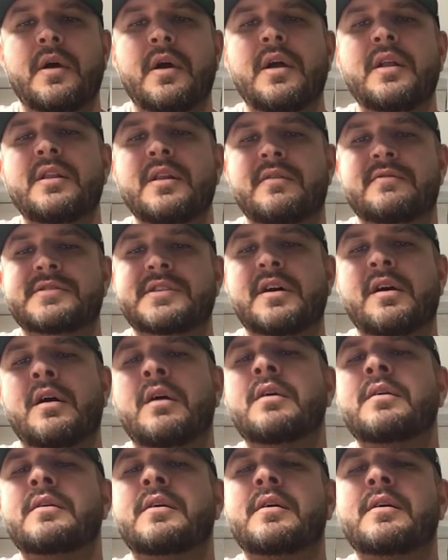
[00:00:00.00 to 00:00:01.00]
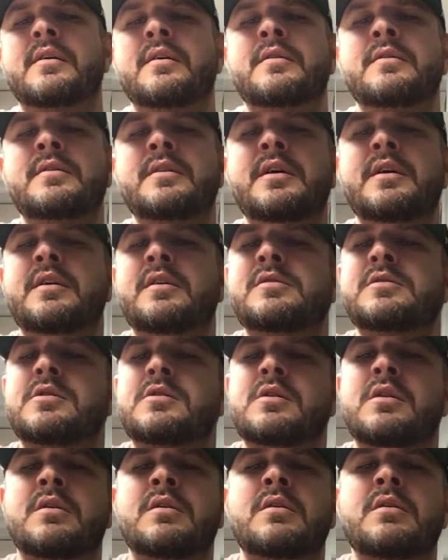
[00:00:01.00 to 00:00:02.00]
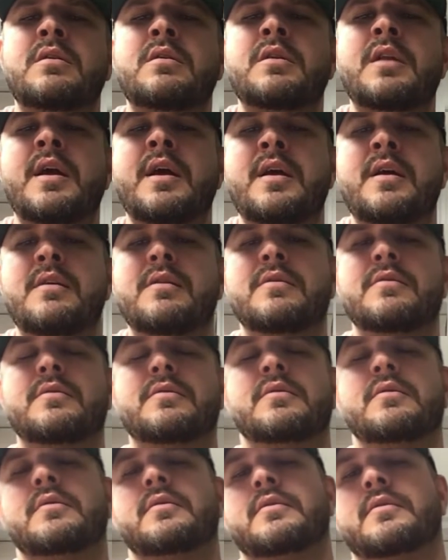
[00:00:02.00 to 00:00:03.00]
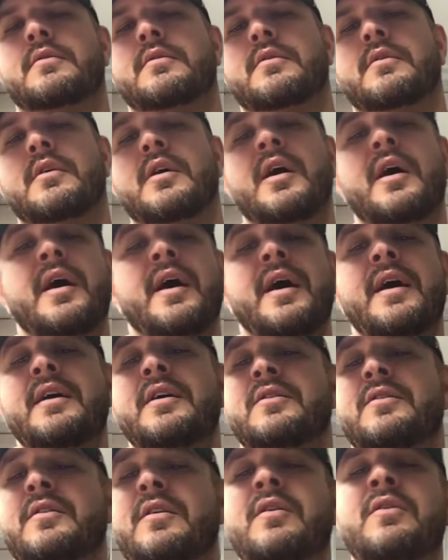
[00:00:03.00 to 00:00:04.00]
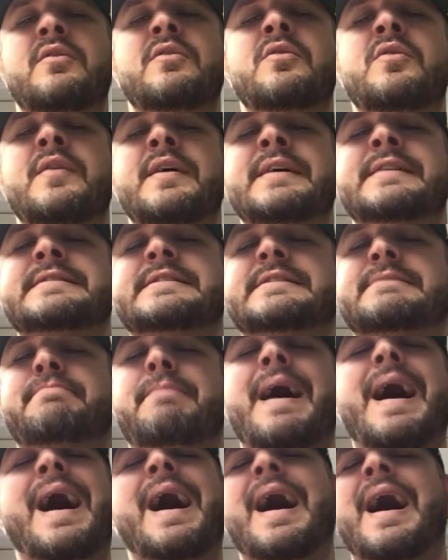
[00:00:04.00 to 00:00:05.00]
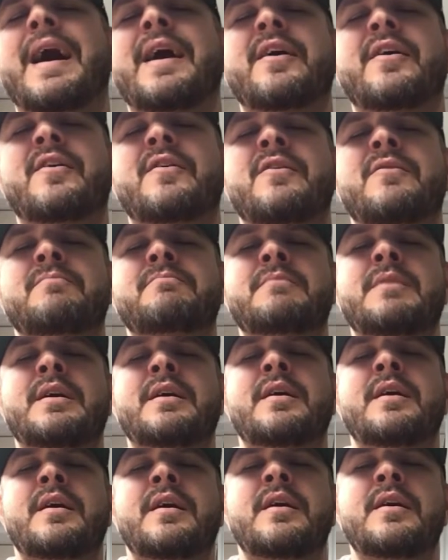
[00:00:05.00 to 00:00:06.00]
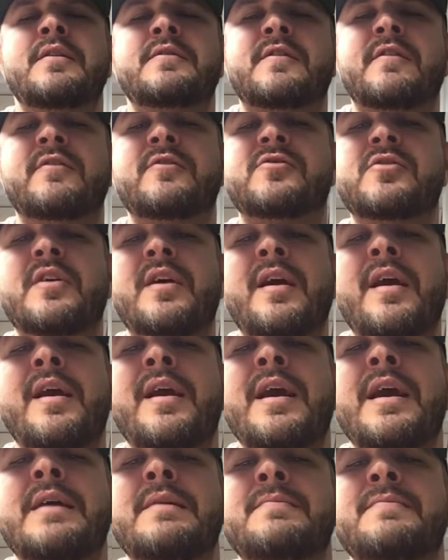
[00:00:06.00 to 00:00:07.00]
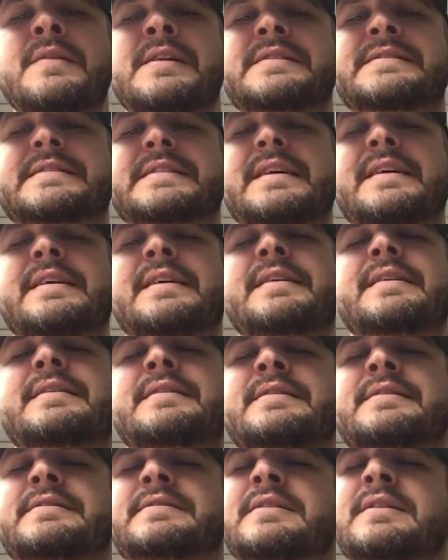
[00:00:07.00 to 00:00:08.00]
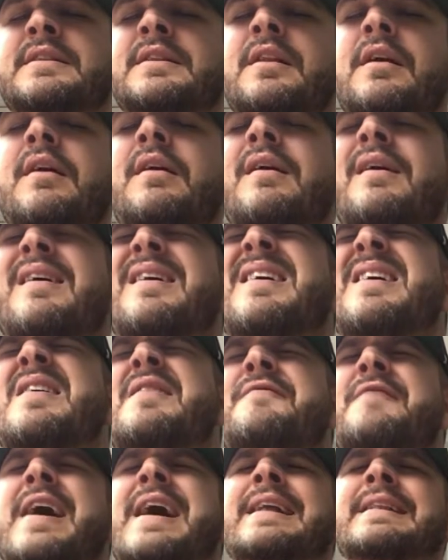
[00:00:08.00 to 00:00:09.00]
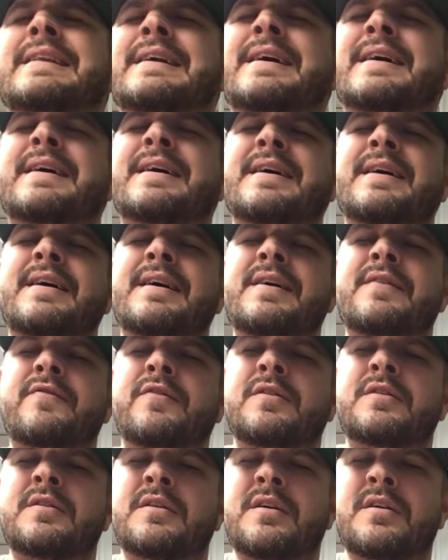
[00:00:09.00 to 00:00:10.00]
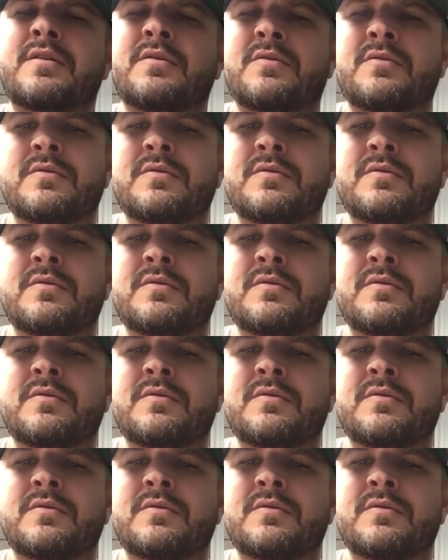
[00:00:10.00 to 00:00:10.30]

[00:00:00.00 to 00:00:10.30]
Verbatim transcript: Love's unconditionally, and you inspire me to dream. This is a love I never knew.